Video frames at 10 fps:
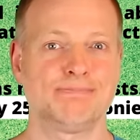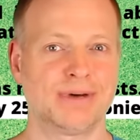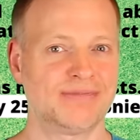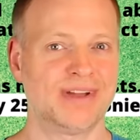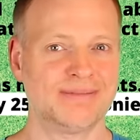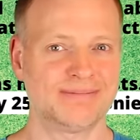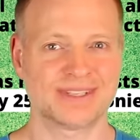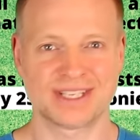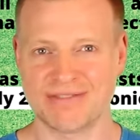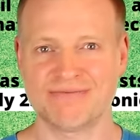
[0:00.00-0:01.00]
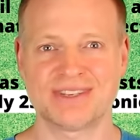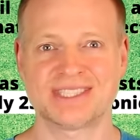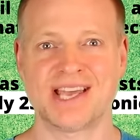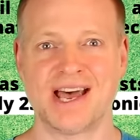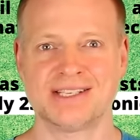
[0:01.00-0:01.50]
but then, given the
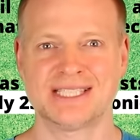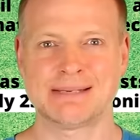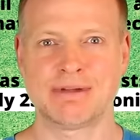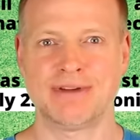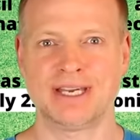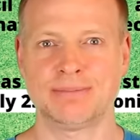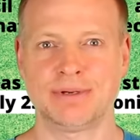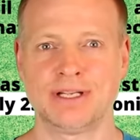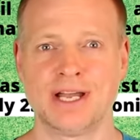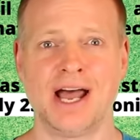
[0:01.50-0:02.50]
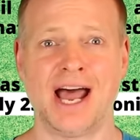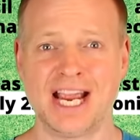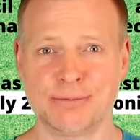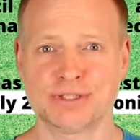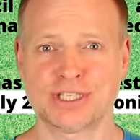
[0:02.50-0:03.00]
scarce time available,
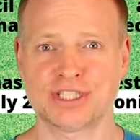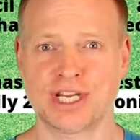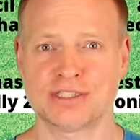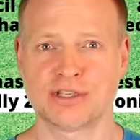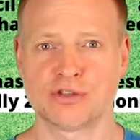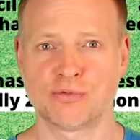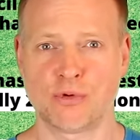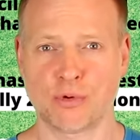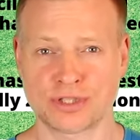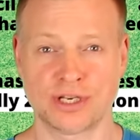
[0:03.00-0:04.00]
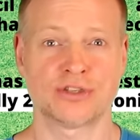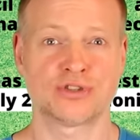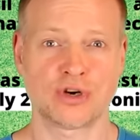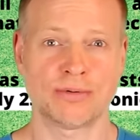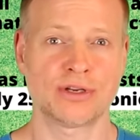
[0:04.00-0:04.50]
I would suggest to focus on
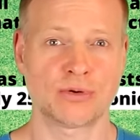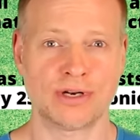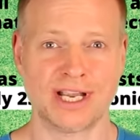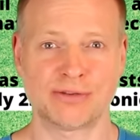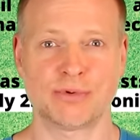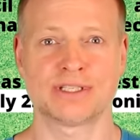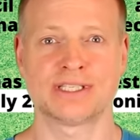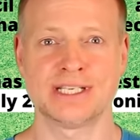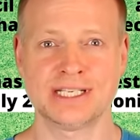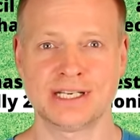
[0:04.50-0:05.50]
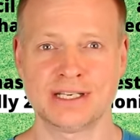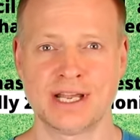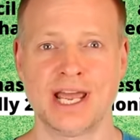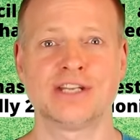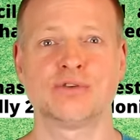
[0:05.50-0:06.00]
ensuring you collect what is needed
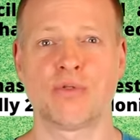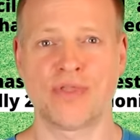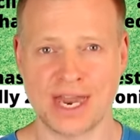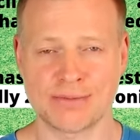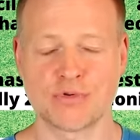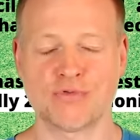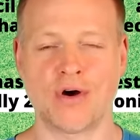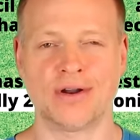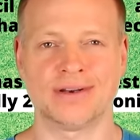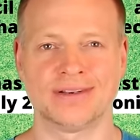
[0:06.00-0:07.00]
and to then move on.